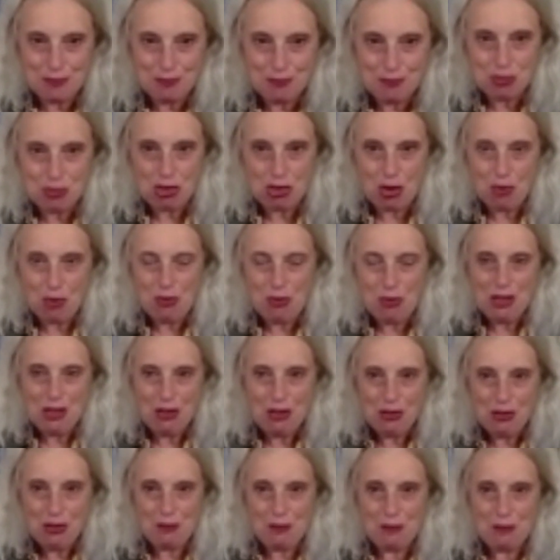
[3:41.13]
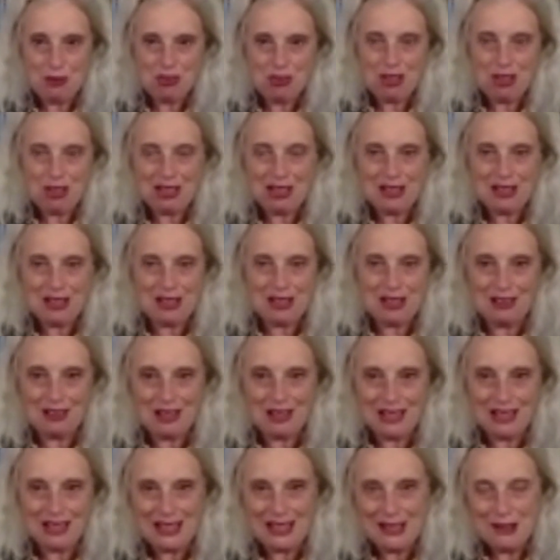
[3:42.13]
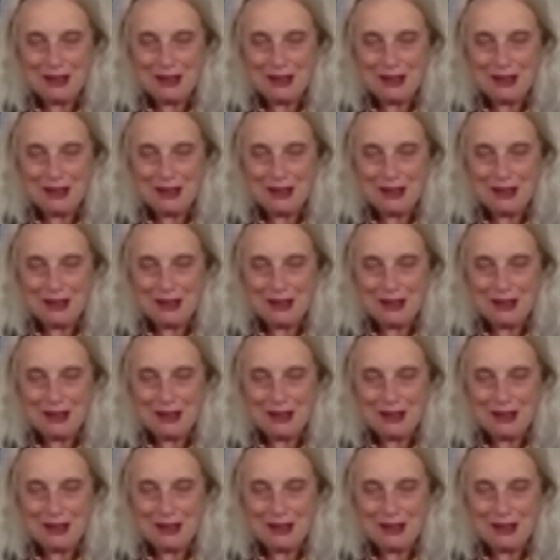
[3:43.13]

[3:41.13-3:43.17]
So we look particularly